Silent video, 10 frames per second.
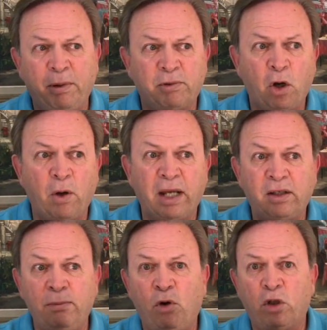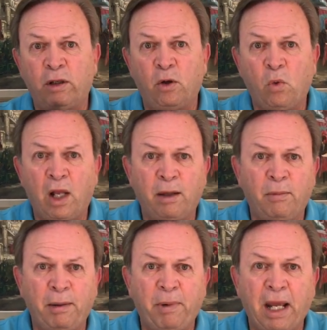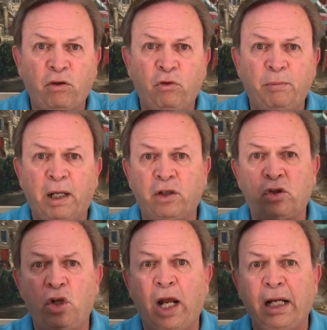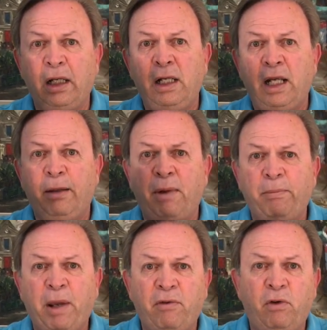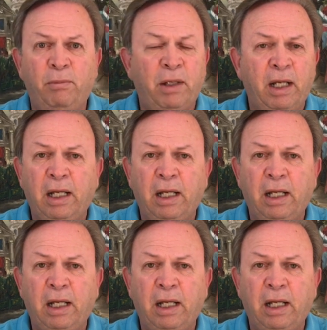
People say, oh, I see mold on the wall in my bathroom, but it's not in my bedroom.